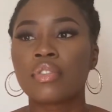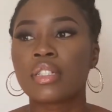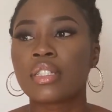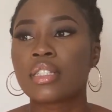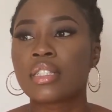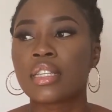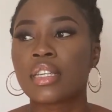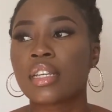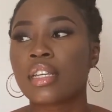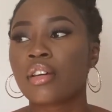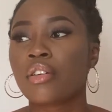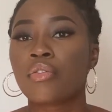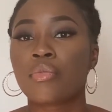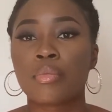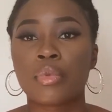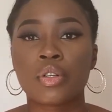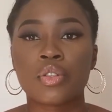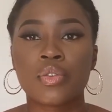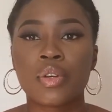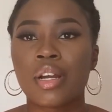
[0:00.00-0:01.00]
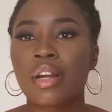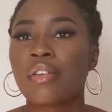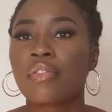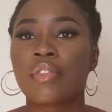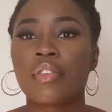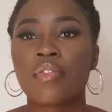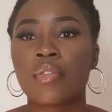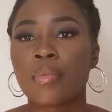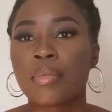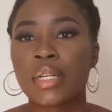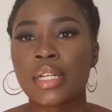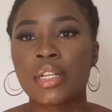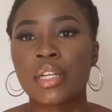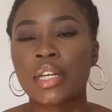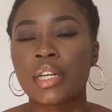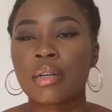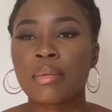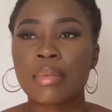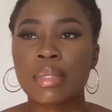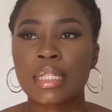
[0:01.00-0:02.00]
the city of Montreal. I've never been
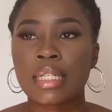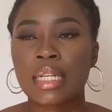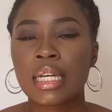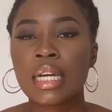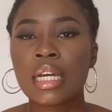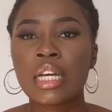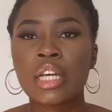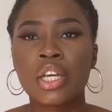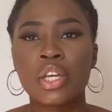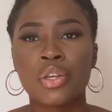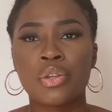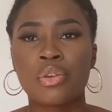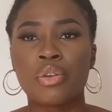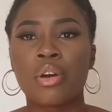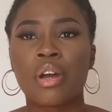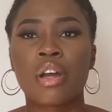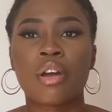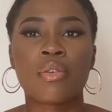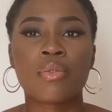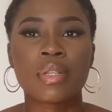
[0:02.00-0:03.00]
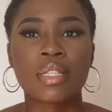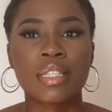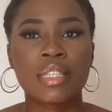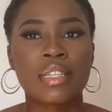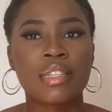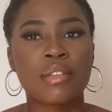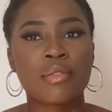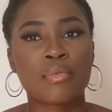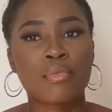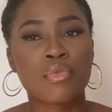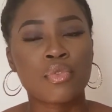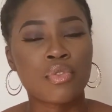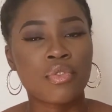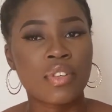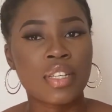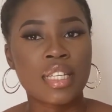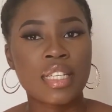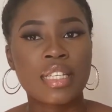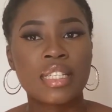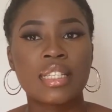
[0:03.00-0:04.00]
there, but you know, I always see it in the
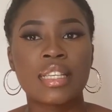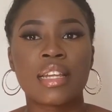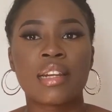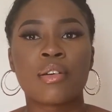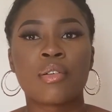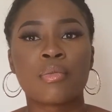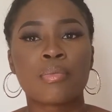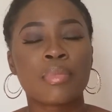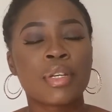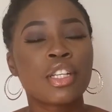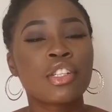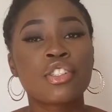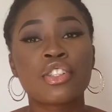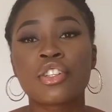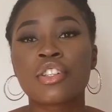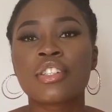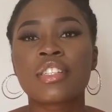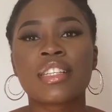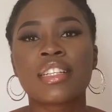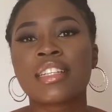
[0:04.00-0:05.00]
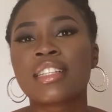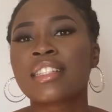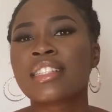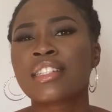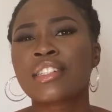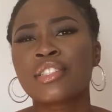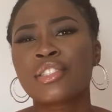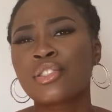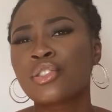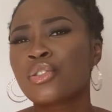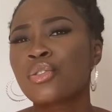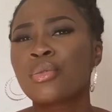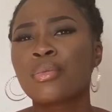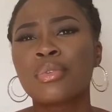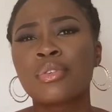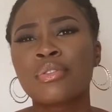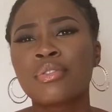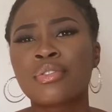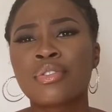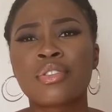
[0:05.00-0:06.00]
movies and on pictures, and it's so
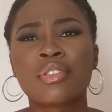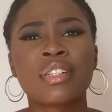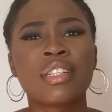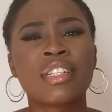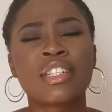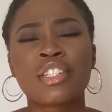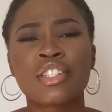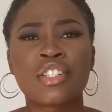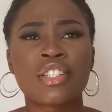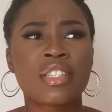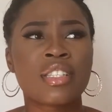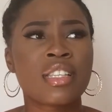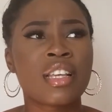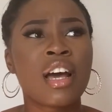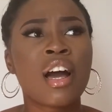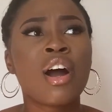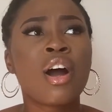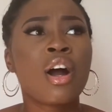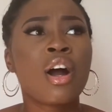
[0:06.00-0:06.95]
beautiful. And I just